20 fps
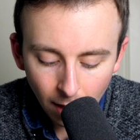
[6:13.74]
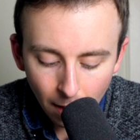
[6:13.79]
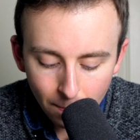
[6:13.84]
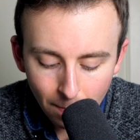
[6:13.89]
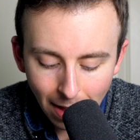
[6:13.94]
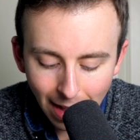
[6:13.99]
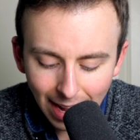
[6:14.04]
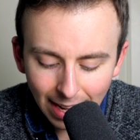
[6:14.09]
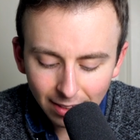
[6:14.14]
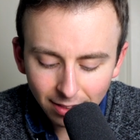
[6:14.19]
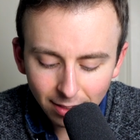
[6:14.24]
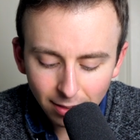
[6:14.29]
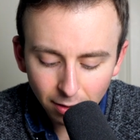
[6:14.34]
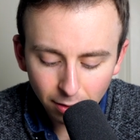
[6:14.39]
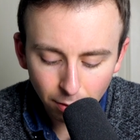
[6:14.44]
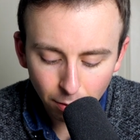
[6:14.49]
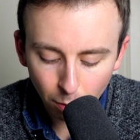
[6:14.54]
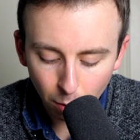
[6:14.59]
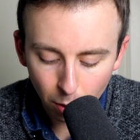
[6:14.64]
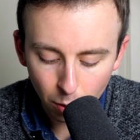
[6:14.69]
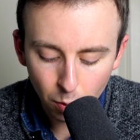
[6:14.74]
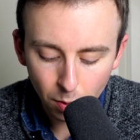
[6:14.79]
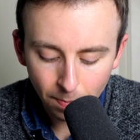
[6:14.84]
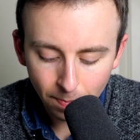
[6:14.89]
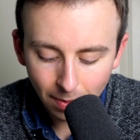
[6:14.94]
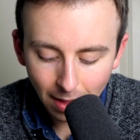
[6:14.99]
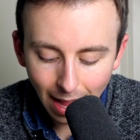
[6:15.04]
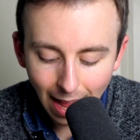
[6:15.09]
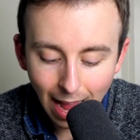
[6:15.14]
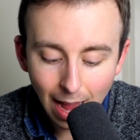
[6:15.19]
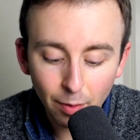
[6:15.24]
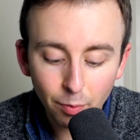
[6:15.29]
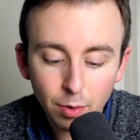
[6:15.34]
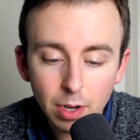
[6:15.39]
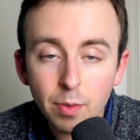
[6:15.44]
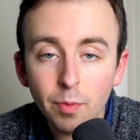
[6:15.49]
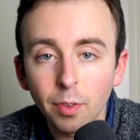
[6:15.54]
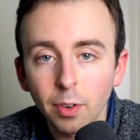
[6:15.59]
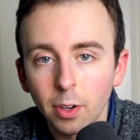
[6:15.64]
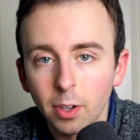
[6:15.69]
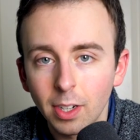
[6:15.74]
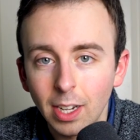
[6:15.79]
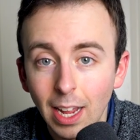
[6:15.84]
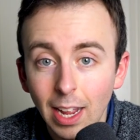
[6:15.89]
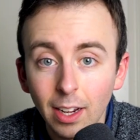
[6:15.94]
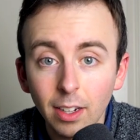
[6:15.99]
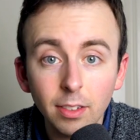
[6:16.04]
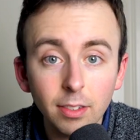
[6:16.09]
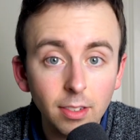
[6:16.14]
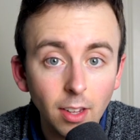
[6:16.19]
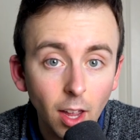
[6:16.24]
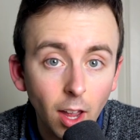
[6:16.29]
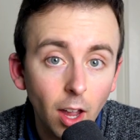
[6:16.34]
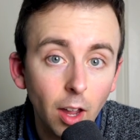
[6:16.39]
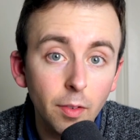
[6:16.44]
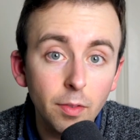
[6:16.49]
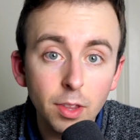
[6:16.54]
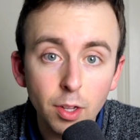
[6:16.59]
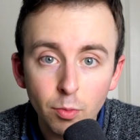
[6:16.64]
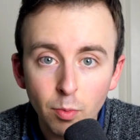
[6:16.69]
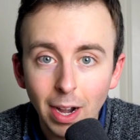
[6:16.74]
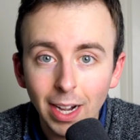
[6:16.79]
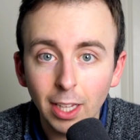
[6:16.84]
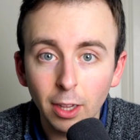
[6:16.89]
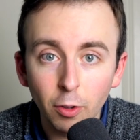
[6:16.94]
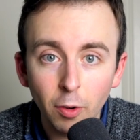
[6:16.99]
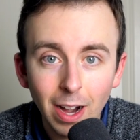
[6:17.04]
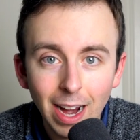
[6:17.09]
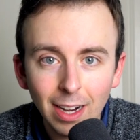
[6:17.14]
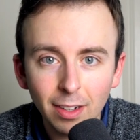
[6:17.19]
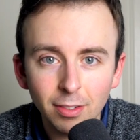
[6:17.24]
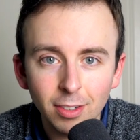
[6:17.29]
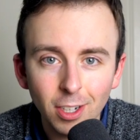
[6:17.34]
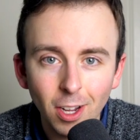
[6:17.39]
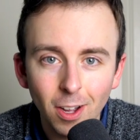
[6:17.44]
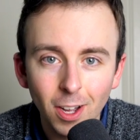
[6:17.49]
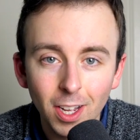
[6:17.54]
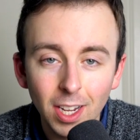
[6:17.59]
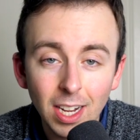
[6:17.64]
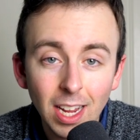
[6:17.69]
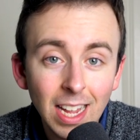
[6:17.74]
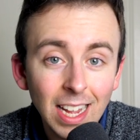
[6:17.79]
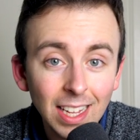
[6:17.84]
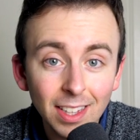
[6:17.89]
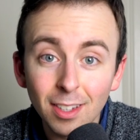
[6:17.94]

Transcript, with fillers: passes through every vertex of the regular hexagon.